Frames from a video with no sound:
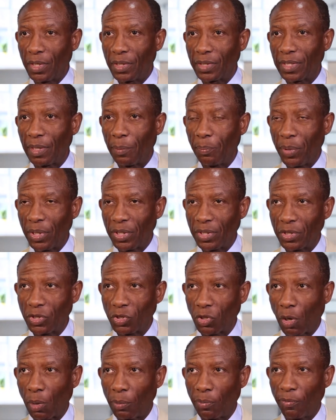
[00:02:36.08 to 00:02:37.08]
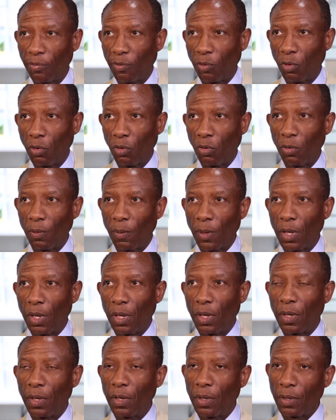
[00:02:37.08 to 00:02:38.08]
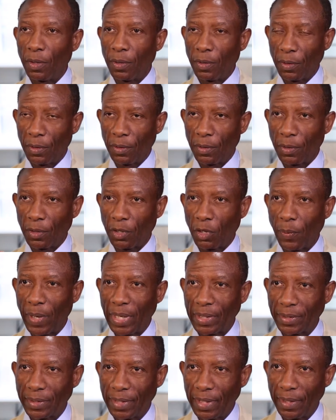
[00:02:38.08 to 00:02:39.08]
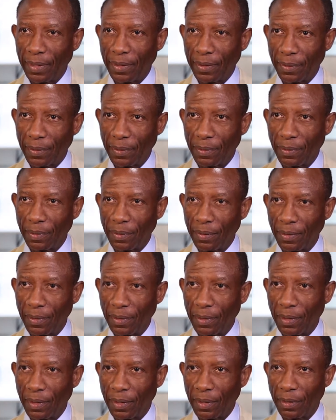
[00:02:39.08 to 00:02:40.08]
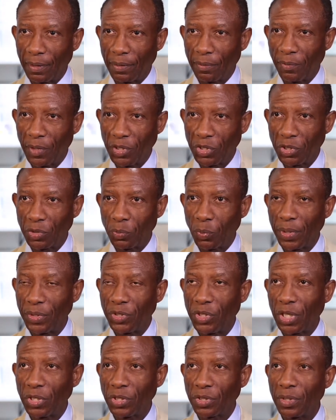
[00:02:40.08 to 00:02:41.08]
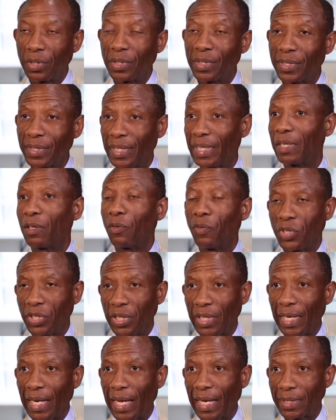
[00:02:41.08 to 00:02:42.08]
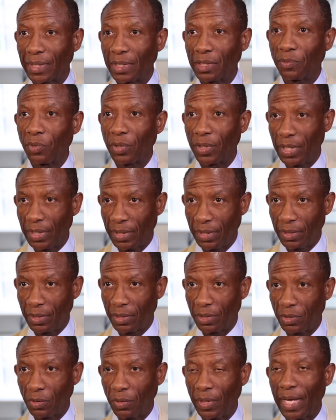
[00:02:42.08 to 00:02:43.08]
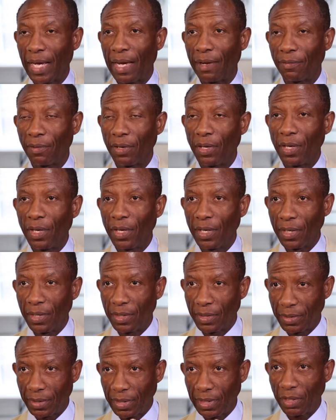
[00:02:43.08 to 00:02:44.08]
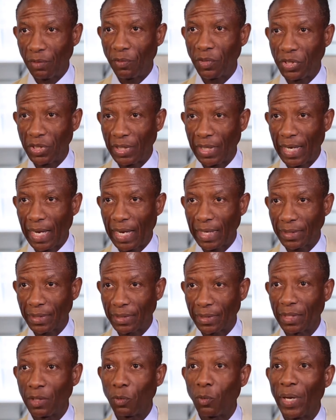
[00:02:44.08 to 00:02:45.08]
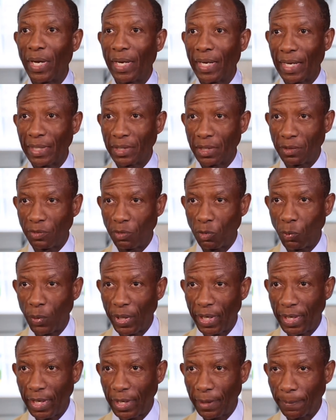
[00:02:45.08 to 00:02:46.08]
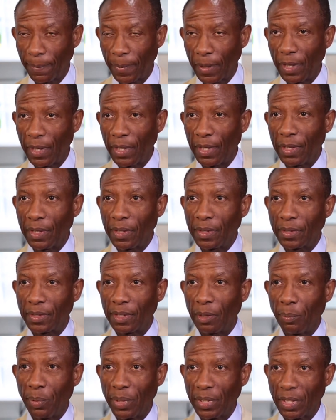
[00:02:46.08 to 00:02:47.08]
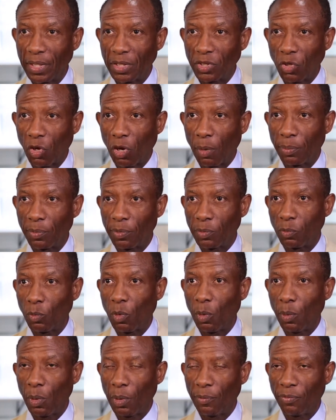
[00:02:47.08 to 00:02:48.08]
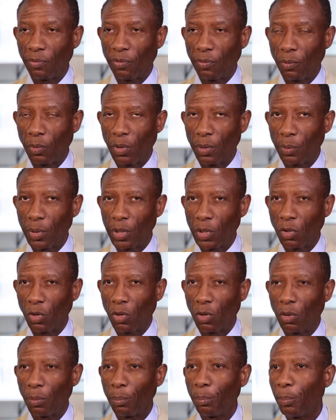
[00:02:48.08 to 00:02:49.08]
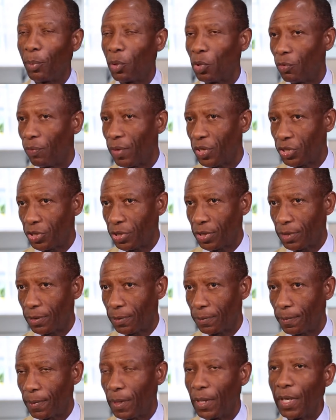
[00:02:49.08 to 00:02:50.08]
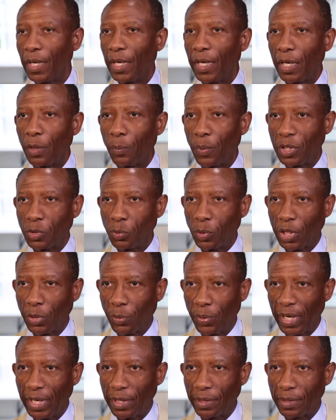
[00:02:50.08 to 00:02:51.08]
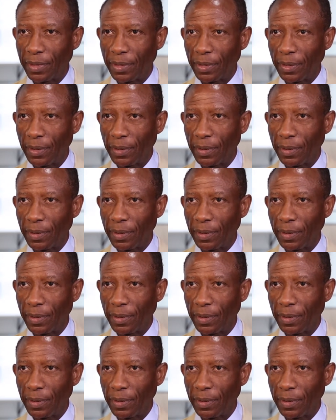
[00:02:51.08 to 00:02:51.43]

Some patients opt for correcting the vision with just single vision glasses for distance. So they have single vision glasses and they wear glasses for reading. Some patients opt for what we call monovision, in which we create